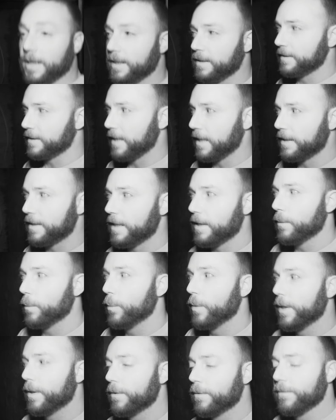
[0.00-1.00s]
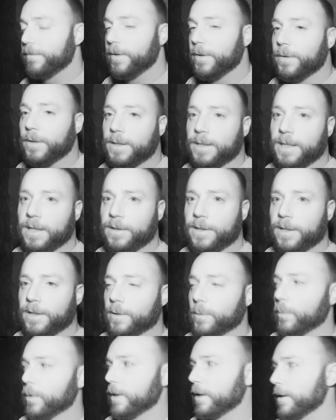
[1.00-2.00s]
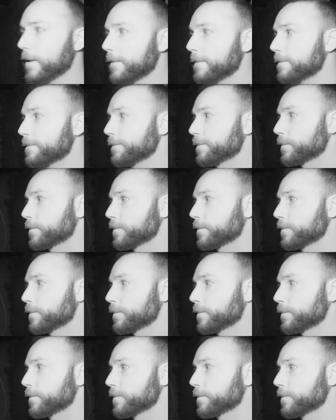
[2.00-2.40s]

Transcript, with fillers: It's got that weird feeling down here where